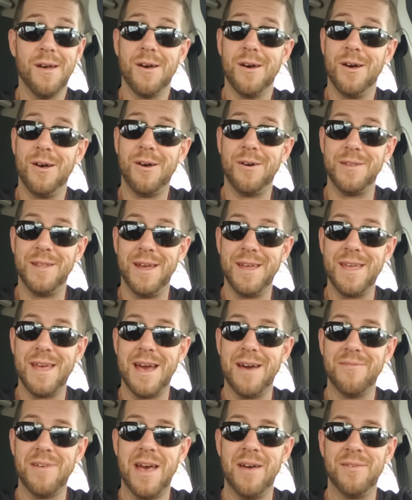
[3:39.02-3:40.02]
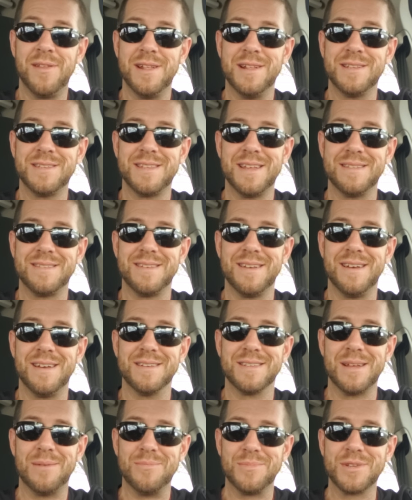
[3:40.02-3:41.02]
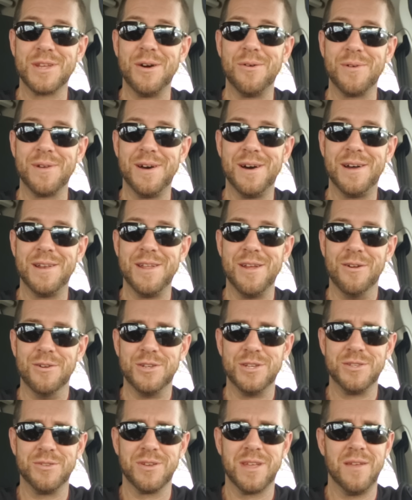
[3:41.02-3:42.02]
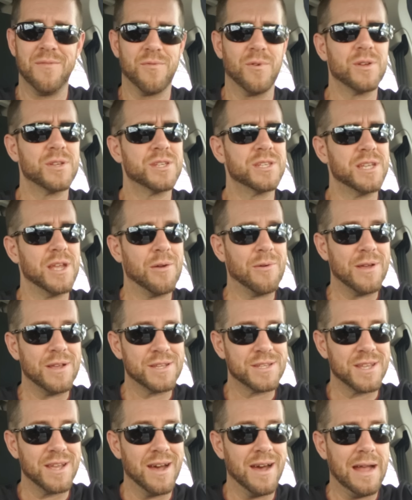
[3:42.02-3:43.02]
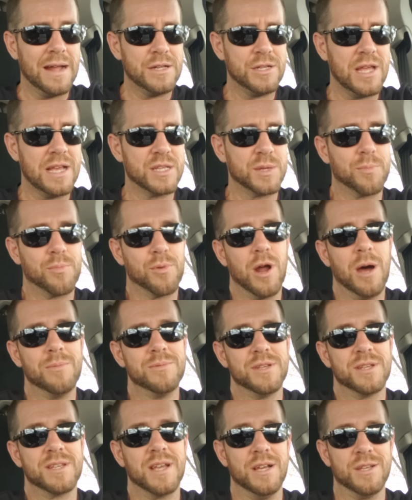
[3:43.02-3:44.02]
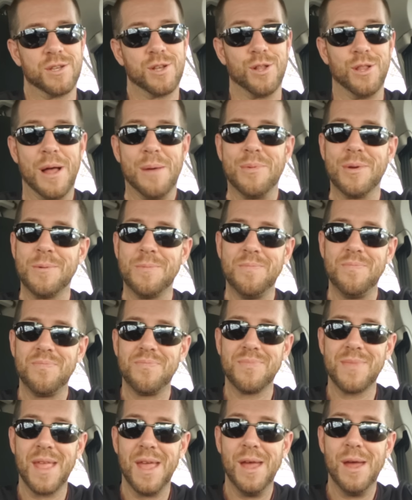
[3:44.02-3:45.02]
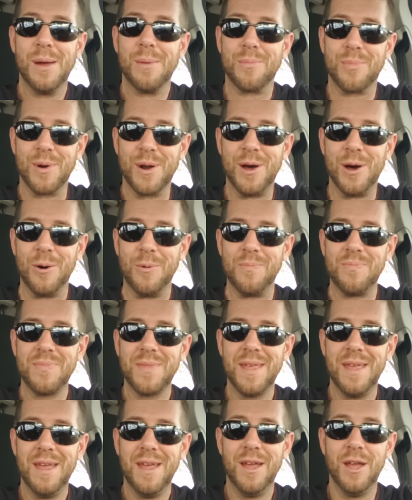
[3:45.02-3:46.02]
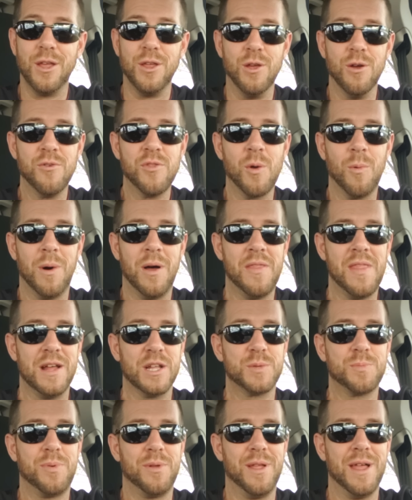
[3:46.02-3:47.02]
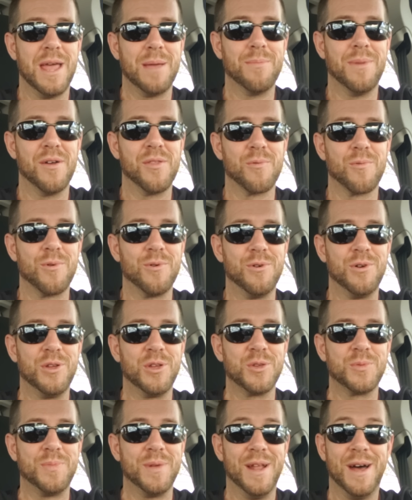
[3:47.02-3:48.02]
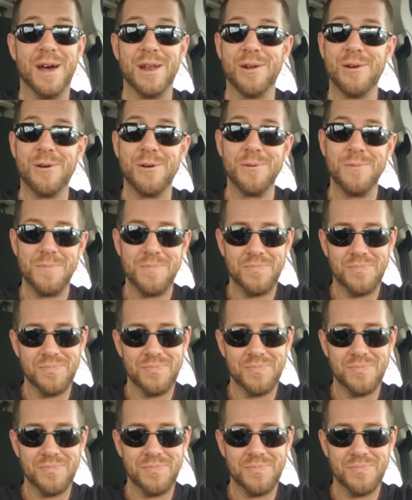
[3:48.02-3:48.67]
Oh, now you have evidence that something's going on here, and she's looking for a serious guy, and she has a problem with this guy's clubbing. Bro, you're the one that's playing by the rules, but not her.